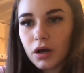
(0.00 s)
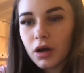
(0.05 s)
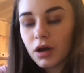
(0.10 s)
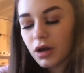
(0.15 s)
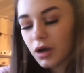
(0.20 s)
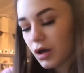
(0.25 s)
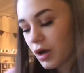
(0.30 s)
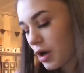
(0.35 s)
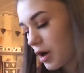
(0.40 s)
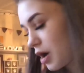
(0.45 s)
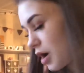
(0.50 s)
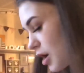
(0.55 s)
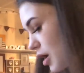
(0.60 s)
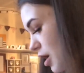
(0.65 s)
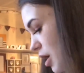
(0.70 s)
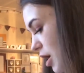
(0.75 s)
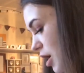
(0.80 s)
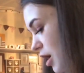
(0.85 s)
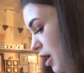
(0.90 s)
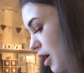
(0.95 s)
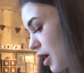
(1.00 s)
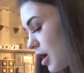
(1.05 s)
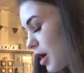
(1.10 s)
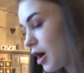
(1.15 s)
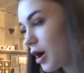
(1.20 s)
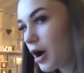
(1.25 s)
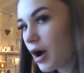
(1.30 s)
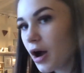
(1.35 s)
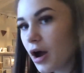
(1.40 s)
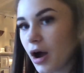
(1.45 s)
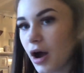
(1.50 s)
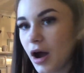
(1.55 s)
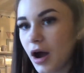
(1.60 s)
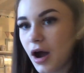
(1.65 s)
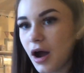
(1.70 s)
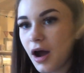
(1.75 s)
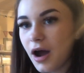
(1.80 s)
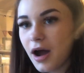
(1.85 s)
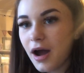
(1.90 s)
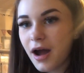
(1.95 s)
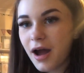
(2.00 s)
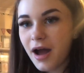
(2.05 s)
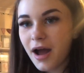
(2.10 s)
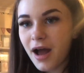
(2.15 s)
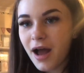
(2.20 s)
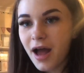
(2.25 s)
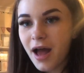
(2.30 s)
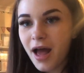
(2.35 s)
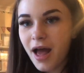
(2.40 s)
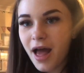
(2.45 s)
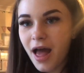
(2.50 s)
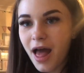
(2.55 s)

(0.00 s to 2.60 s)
Nobody speaks.